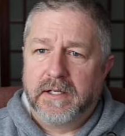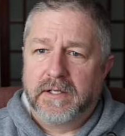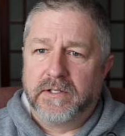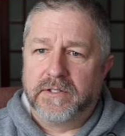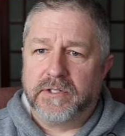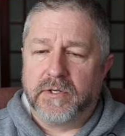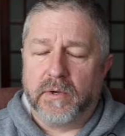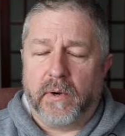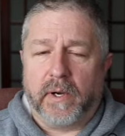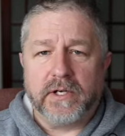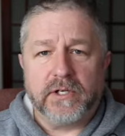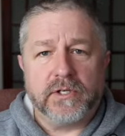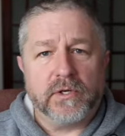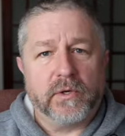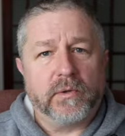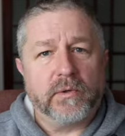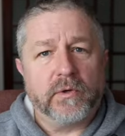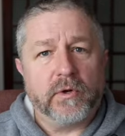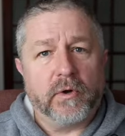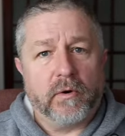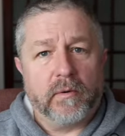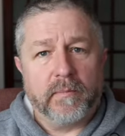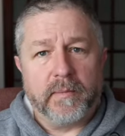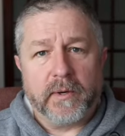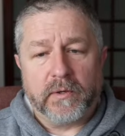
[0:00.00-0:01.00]
So I don't
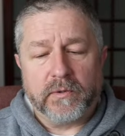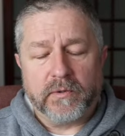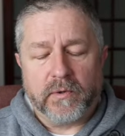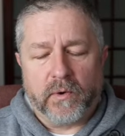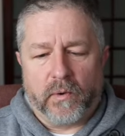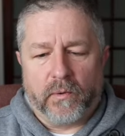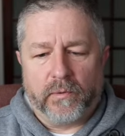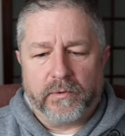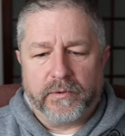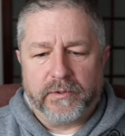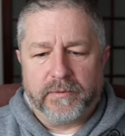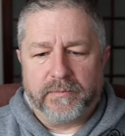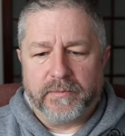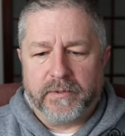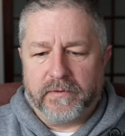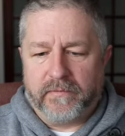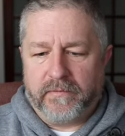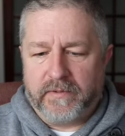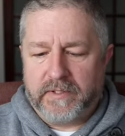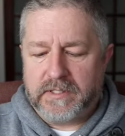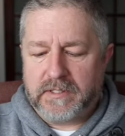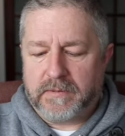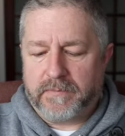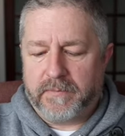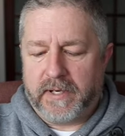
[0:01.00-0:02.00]
know about older
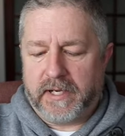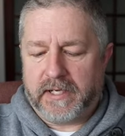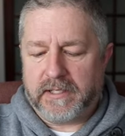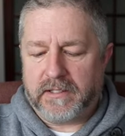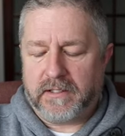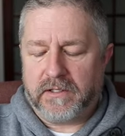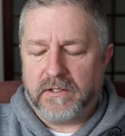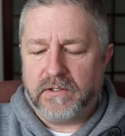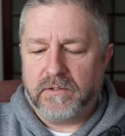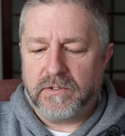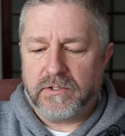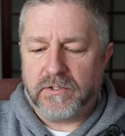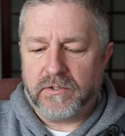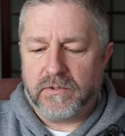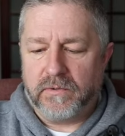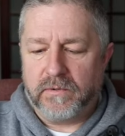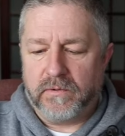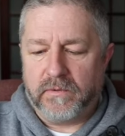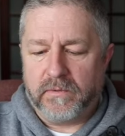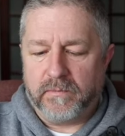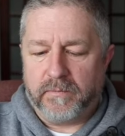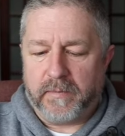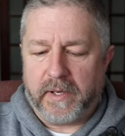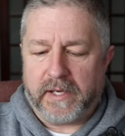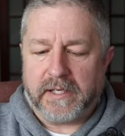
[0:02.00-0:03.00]
movies, but you
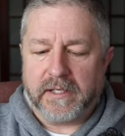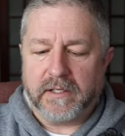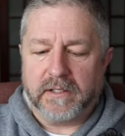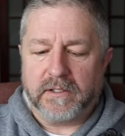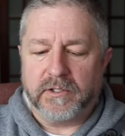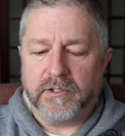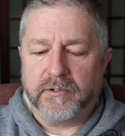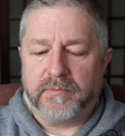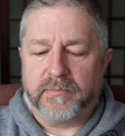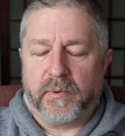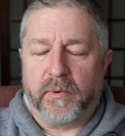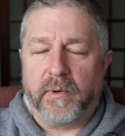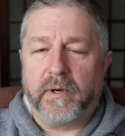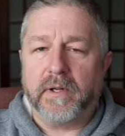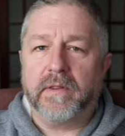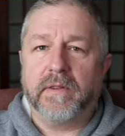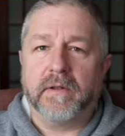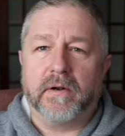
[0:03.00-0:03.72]
do make a good point.